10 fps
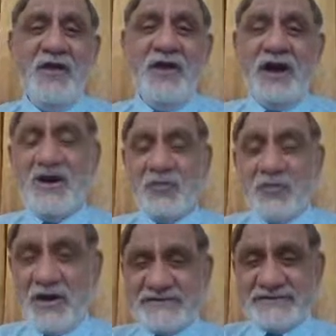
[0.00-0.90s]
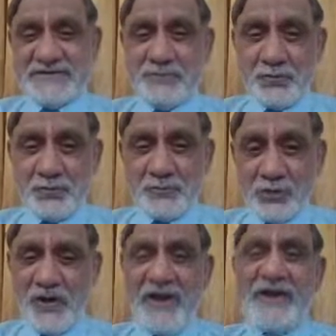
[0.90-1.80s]
or was it a
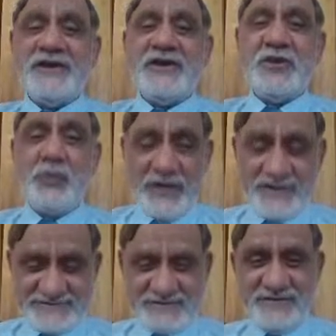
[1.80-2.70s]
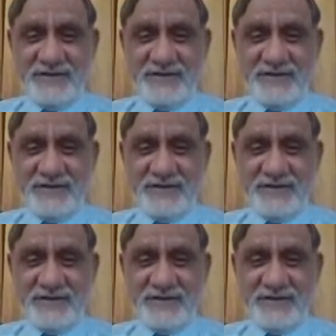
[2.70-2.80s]
polite request